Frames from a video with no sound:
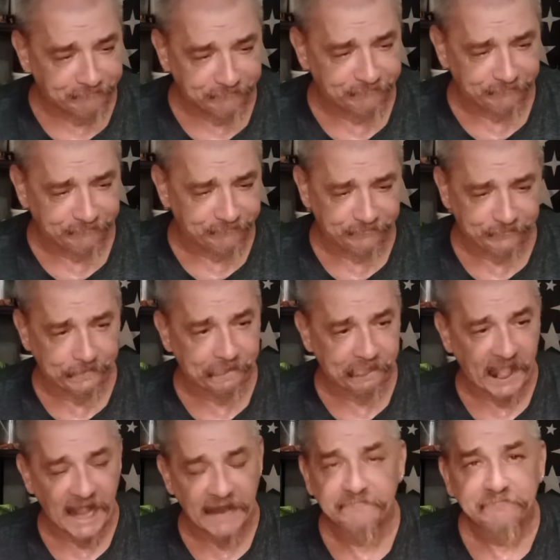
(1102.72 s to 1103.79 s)
Mm-mm.
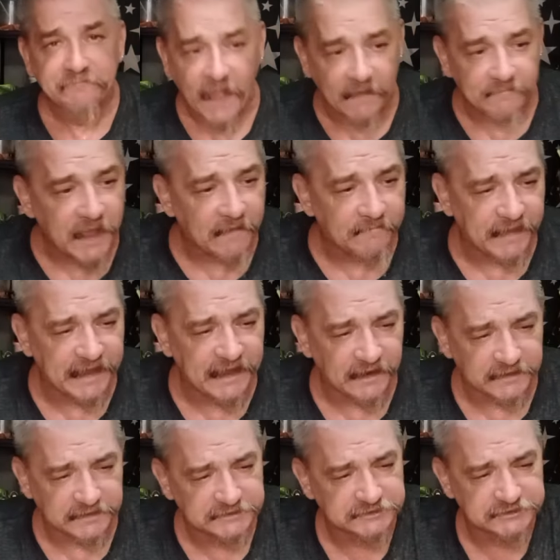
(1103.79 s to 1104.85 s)
I'm not big
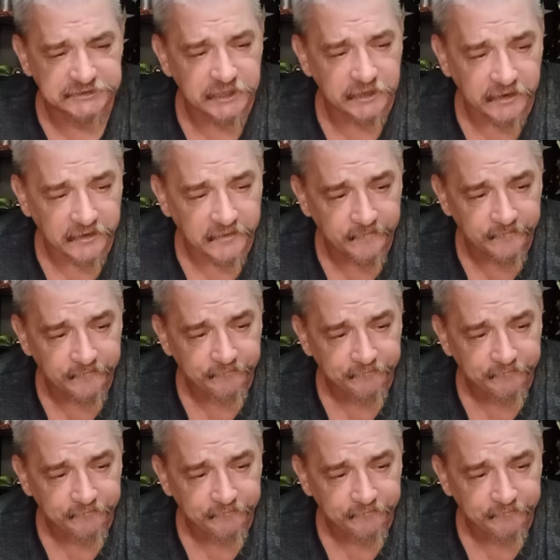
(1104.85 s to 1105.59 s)
on sugar.